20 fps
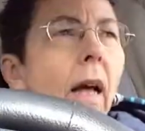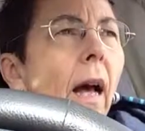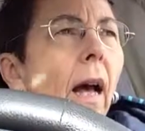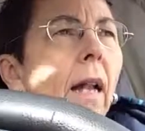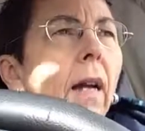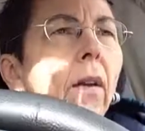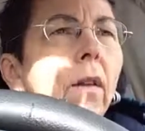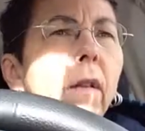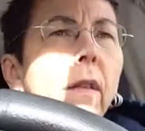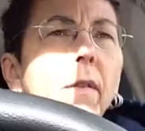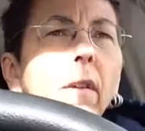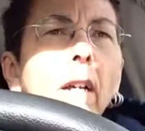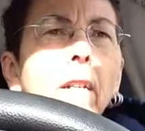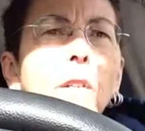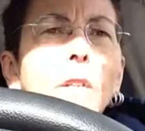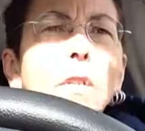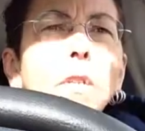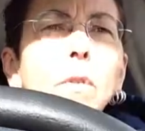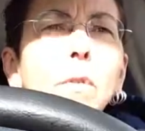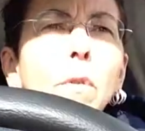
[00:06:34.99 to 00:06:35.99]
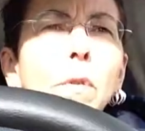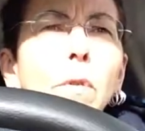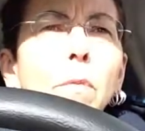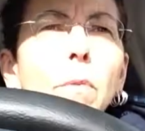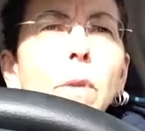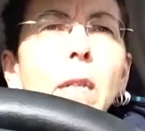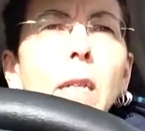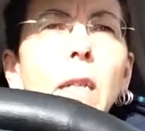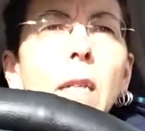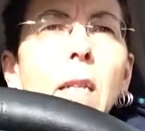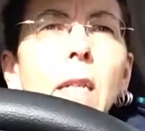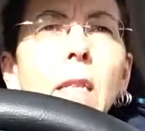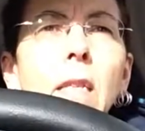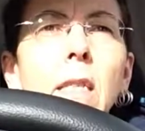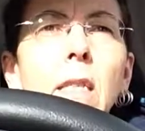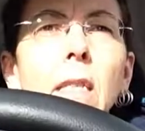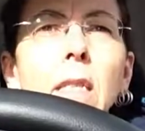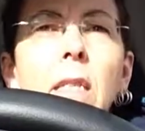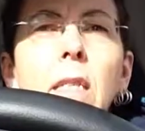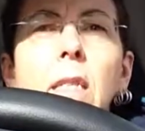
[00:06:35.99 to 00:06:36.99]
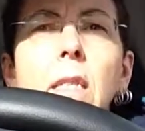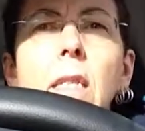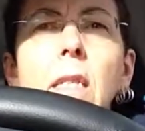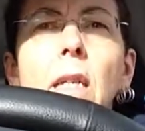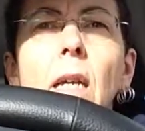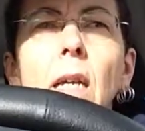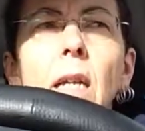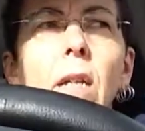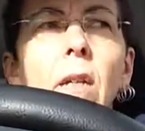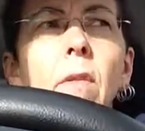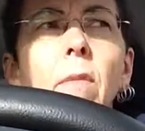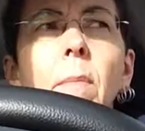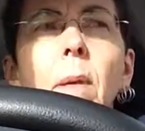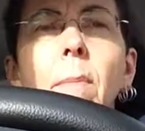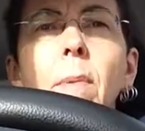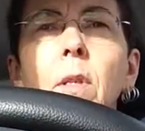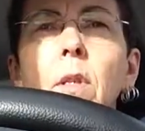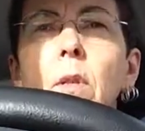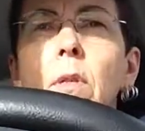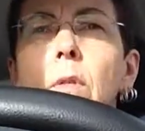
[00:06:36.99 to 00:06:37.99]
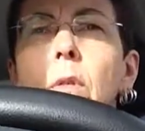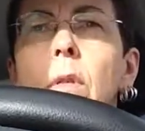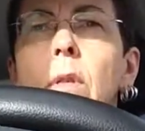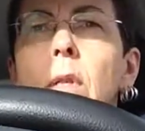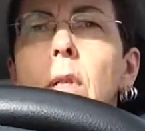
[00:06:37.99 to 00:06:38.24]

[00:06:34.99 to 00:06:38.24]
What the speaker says: I don't know, they got two or three kids. I don't know, maybe two.